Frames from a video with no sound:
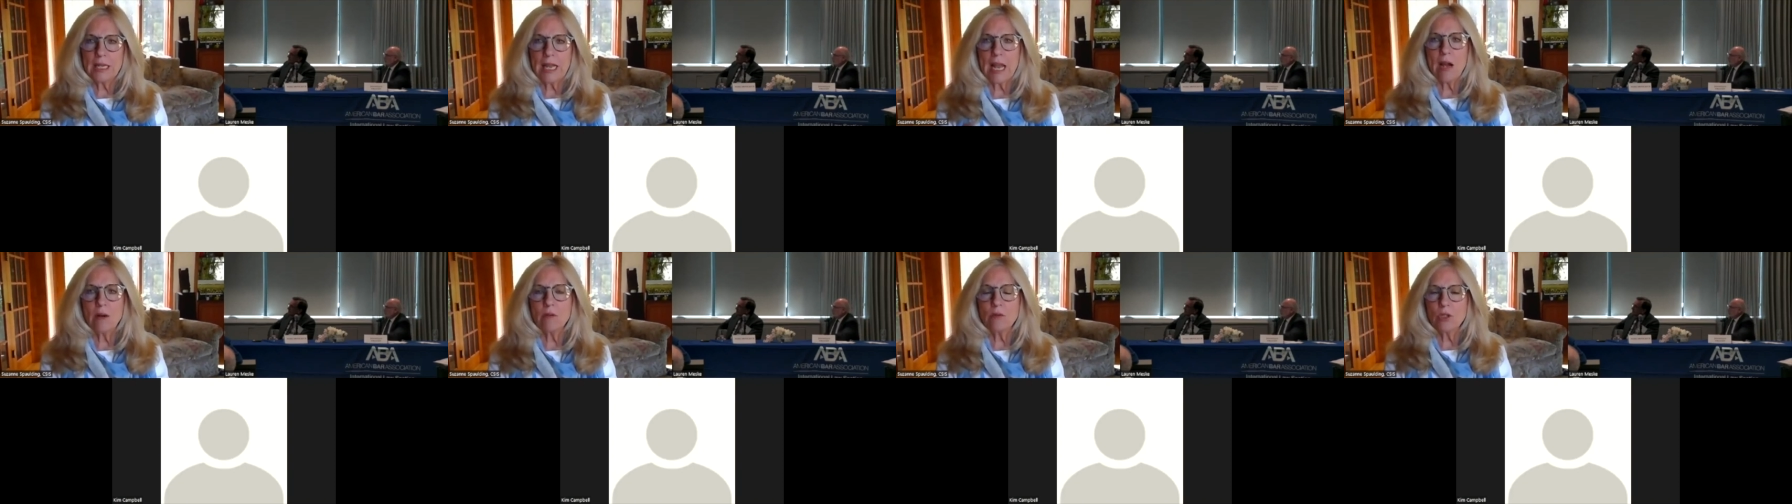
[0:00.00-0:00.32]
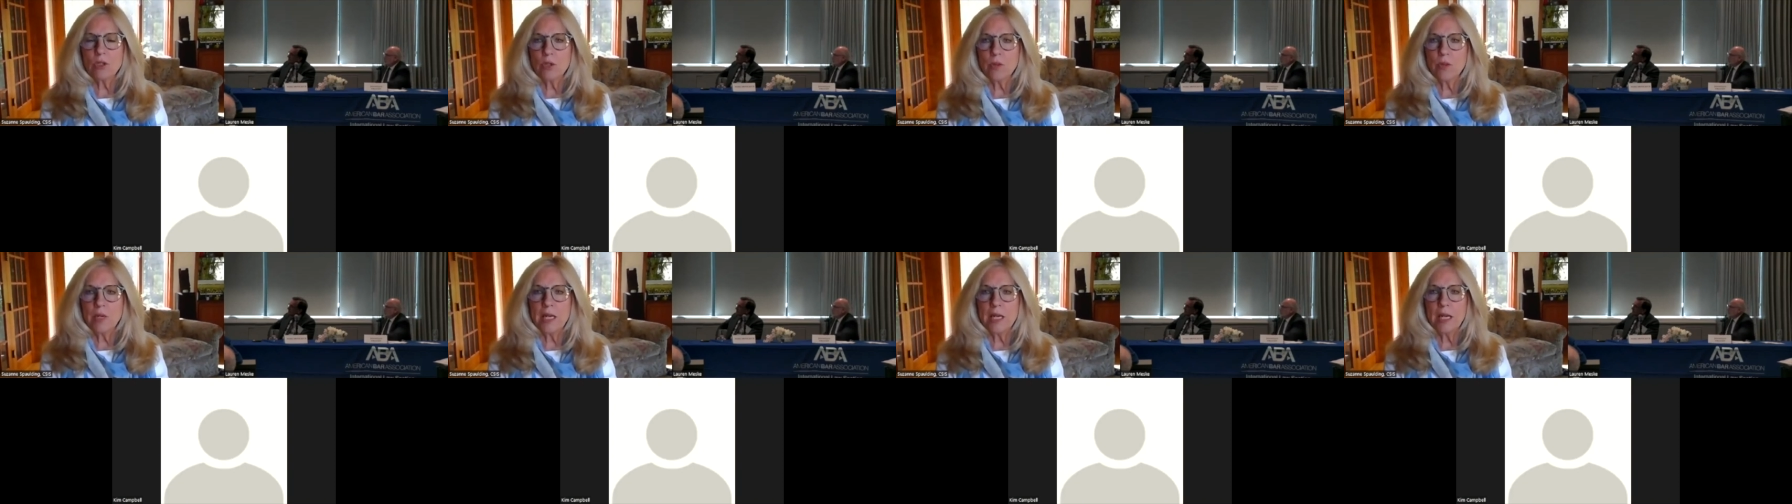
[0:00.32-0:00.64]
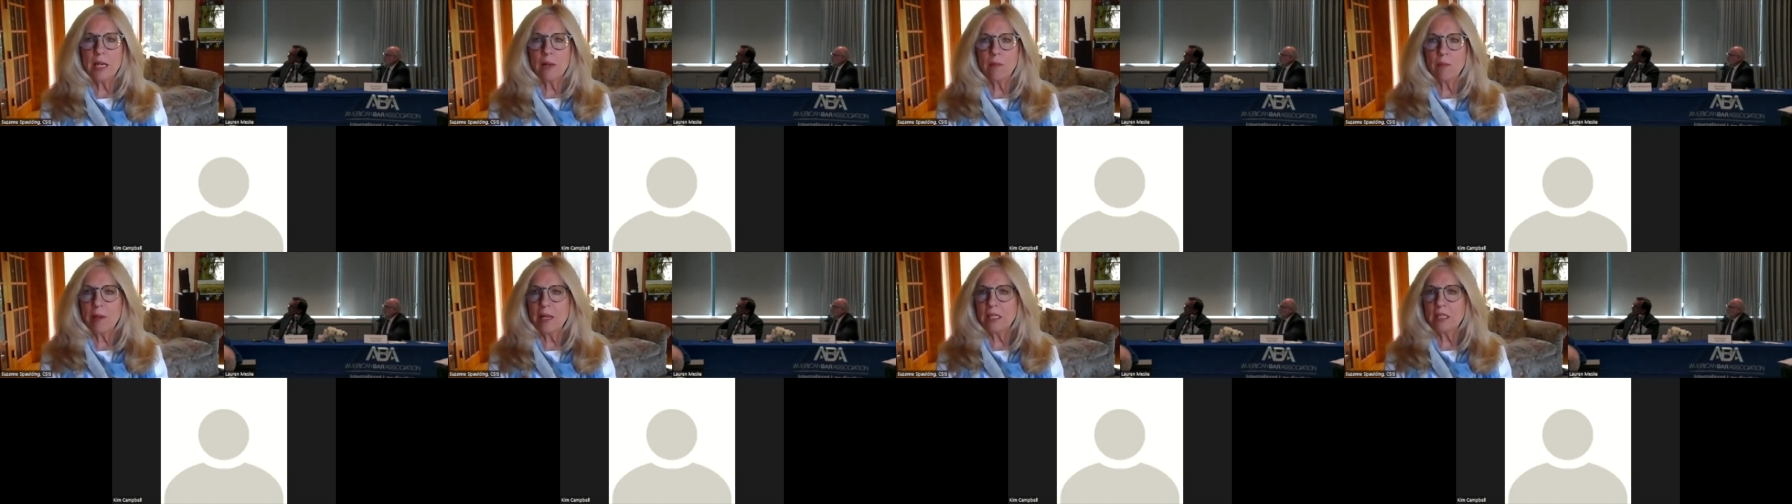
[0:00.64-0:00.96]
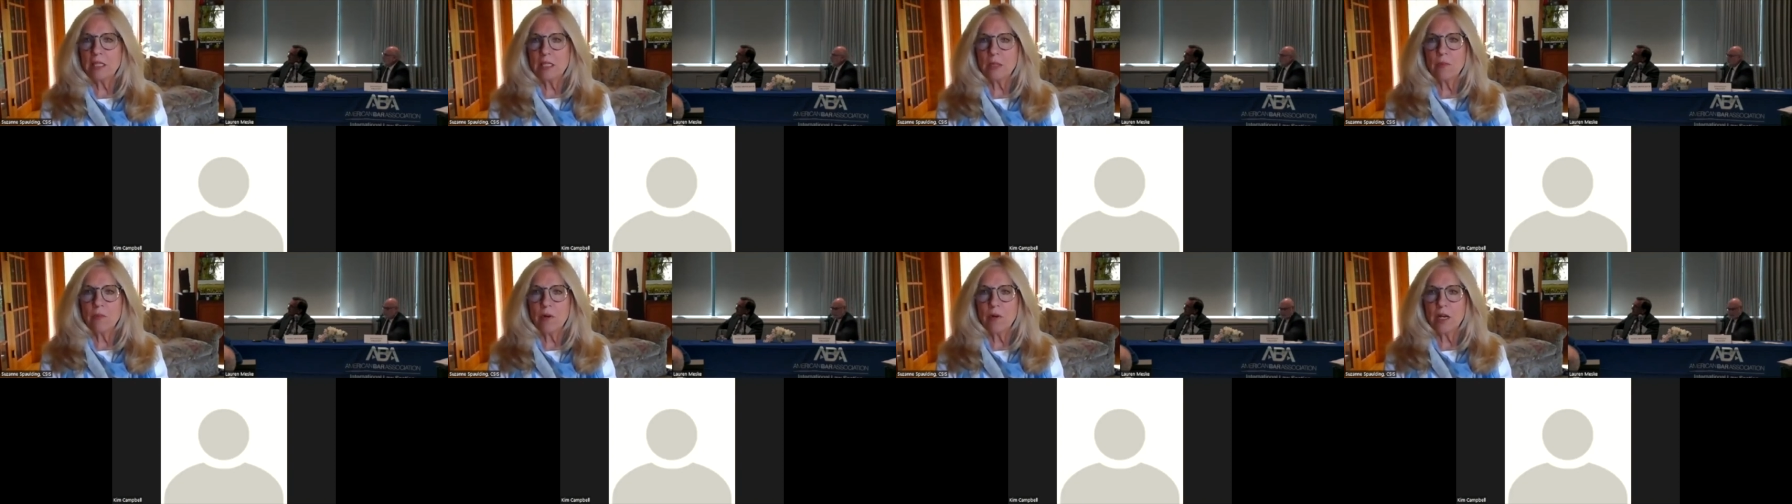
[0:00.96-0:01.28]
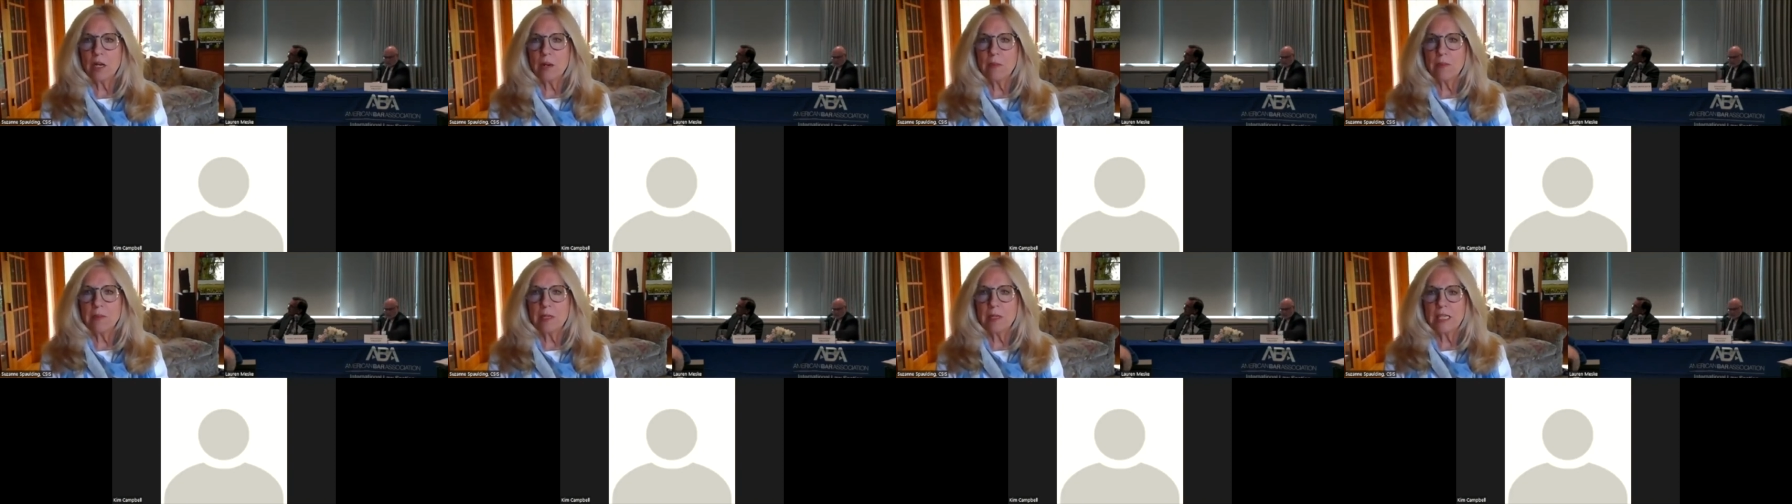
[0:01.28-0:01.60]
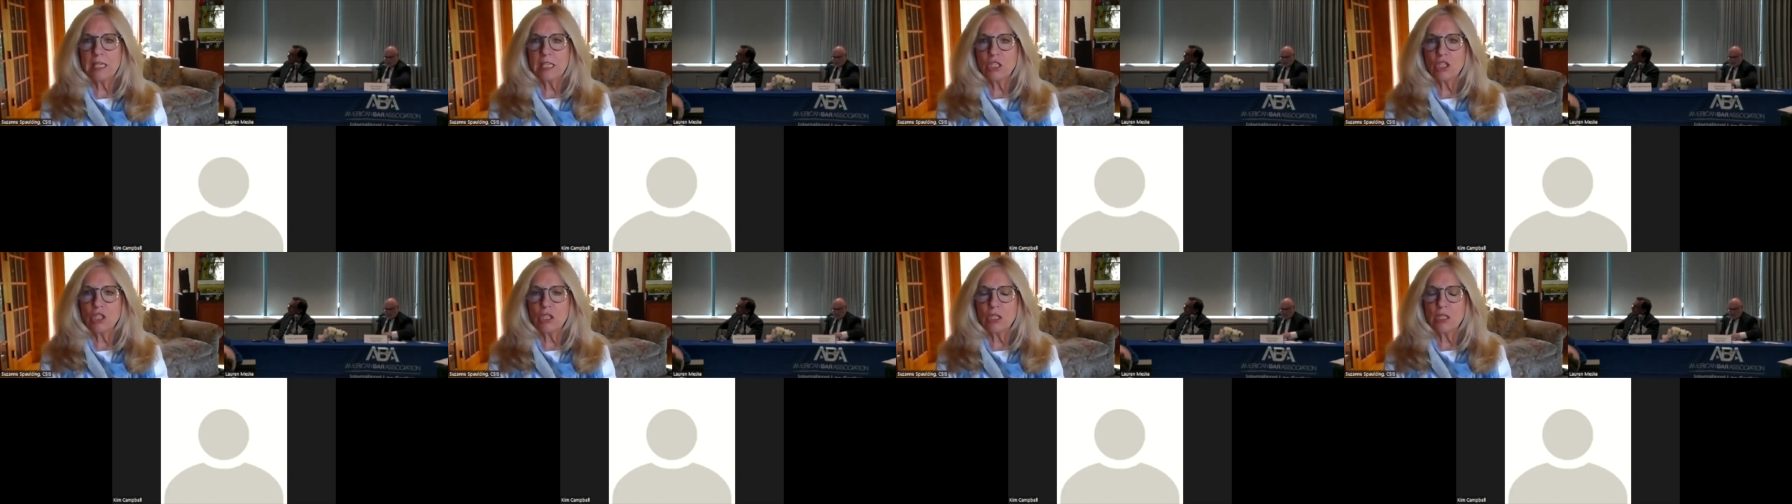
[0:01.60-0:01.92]
countering and made some
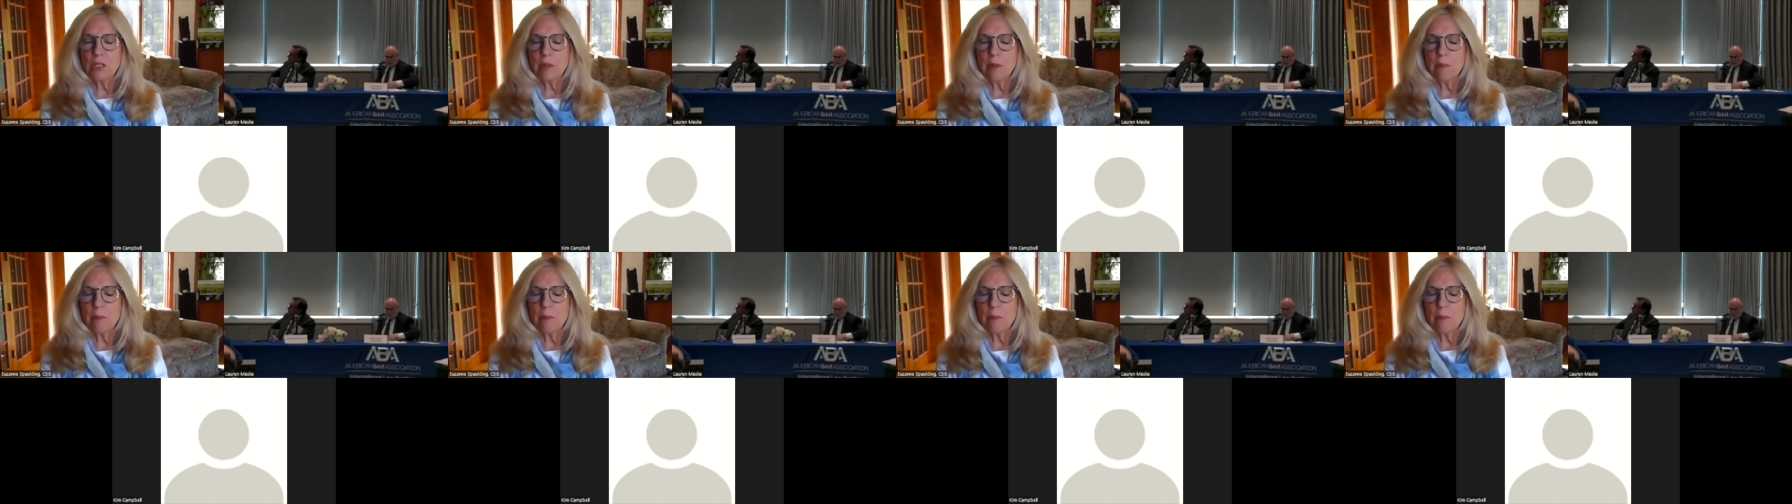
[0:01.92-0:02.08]
recommendations.